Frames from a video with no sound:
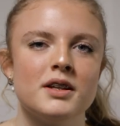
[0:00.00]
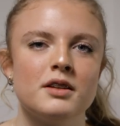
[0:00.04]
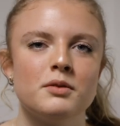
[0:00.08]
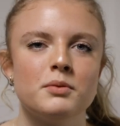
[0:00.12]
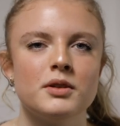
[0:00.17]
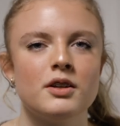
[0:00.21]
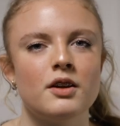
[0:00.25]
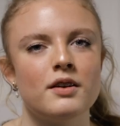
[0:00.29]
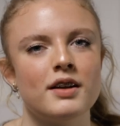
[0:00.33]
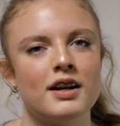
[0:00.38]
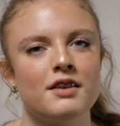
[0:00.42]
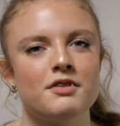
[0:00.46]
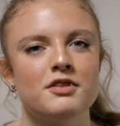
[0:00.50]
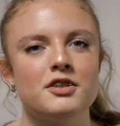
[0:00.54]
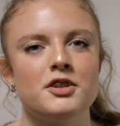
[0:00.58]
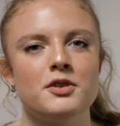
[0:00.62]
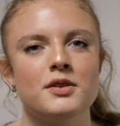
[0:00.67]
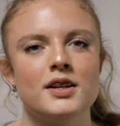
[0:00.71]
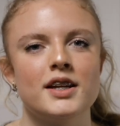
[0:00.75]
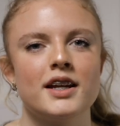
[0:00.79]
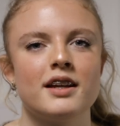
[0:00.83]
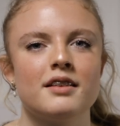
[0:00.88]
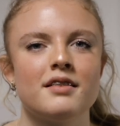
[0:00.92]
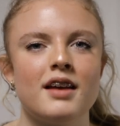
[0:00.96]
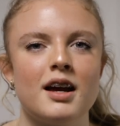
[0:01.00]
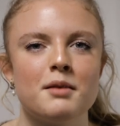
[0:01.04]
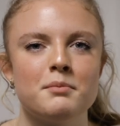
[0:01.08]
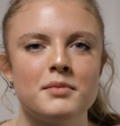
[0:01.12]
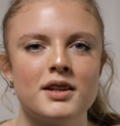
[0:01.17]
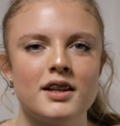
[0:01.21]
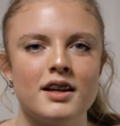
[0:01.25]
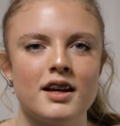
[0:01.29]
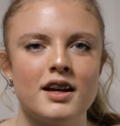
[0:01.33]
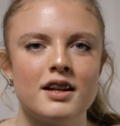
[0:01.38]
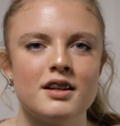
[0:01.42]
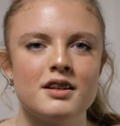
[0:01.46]
means we don't have to do an exam at
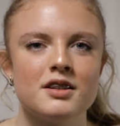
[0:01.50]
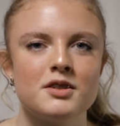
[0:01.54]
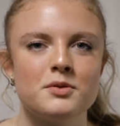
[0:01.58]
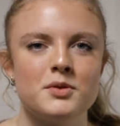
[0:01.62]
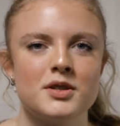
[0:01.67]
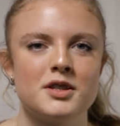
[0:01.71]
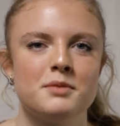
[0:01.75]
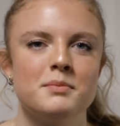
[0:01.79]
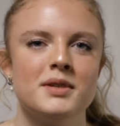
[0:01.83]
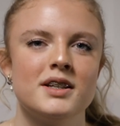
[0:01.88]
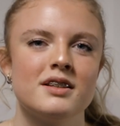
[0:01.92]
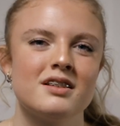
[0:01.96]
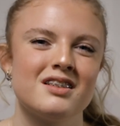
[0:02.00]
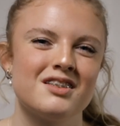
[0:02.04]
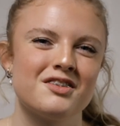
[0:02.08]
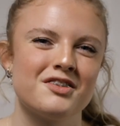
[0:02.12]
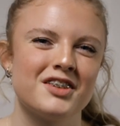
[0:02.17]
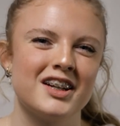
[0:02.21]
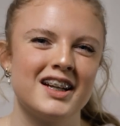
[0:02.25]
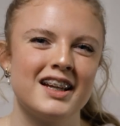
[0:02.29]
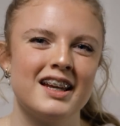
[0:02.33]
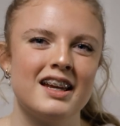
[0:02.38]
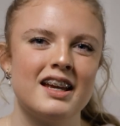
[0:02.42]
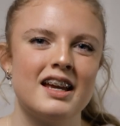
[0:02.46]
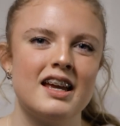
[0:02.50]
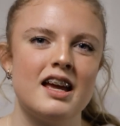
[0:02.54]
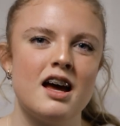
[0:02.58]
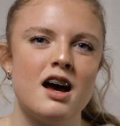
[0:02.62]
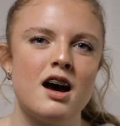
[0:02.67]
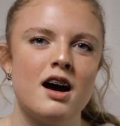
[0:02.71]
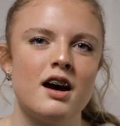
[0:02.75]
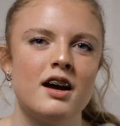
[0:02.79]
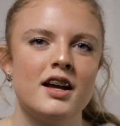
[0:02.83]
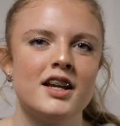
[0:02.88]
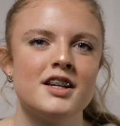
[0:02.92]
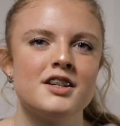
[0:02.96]
the end, which means it's really
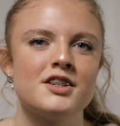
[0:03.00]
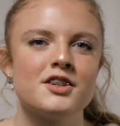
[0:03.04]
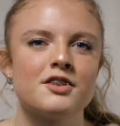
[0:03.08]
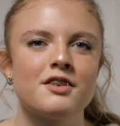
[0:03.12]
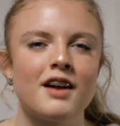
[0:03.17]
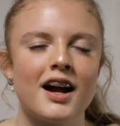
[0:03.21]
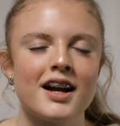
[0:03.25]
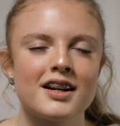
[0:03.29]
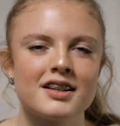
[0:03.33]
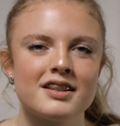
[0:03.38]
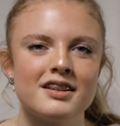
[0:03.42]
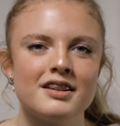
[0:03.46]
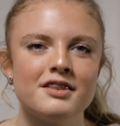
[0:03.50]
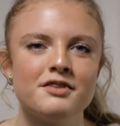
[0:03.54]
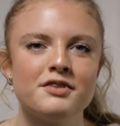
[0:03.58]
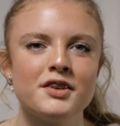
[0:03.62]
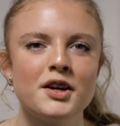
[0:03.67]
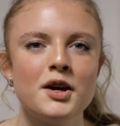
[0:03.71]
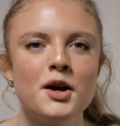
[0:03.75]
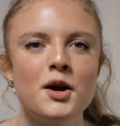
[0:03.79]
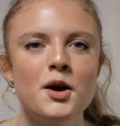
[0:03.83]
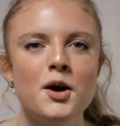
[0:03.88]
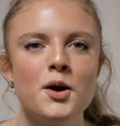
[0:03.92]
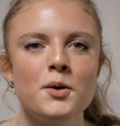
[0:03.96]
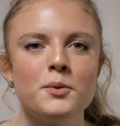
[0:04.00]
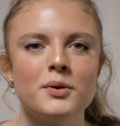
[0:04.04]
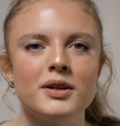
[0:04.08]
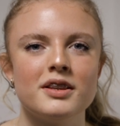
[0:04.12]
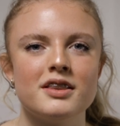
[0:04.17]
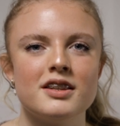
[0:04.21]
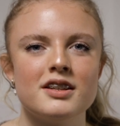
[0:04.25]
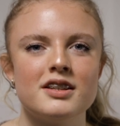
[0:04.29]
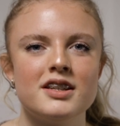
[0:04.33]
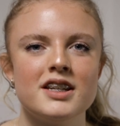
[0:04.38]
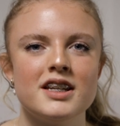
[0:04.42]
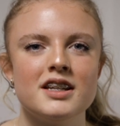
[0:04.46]
interactive
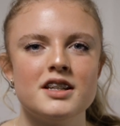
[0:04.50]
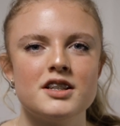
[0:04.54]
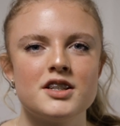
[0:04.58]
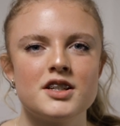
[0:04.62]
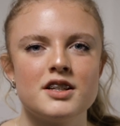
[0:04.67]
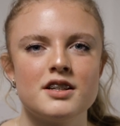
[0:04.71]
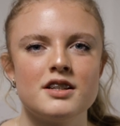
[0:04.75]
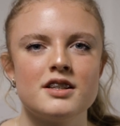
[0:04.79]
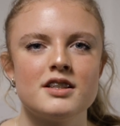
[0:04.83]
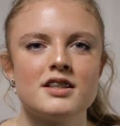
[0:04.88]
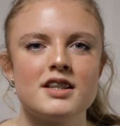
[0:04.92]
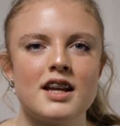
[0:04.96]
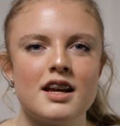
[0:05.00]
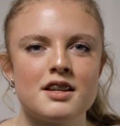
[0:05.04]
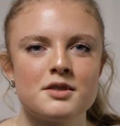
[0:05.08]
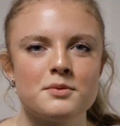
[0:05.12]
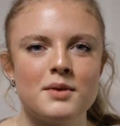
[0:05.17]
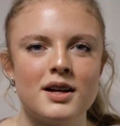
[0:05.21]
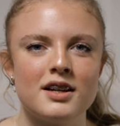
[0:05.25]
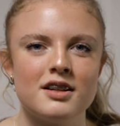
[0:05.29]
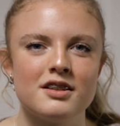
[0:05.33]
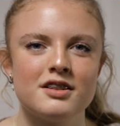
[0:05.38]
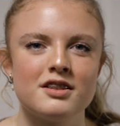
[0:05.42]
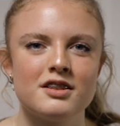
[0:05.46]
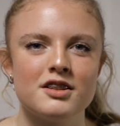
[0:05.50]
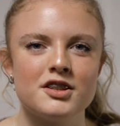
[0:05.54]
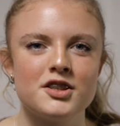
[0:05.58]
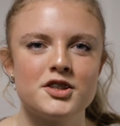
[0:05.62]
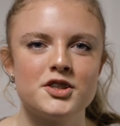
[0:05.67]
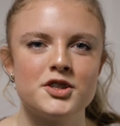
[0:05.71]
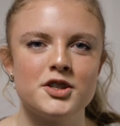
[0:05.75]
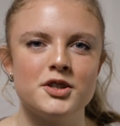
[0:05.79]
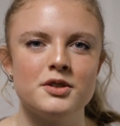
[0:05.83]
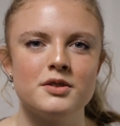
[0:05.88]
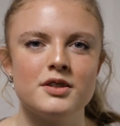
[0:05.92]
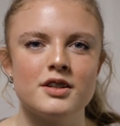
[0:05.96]
with the teachers as well as the
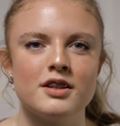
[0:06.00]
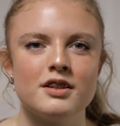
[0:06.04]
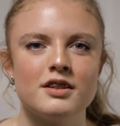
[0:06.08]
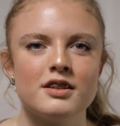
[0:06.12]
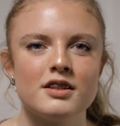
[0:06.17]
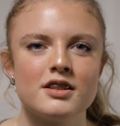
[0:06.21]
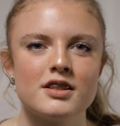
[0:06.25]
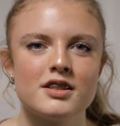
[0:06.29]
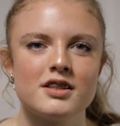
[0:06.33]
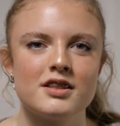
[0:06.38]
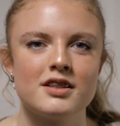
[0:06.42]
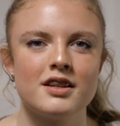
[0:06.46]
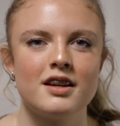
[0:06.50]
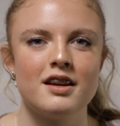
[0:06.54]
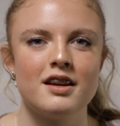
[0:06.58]
students.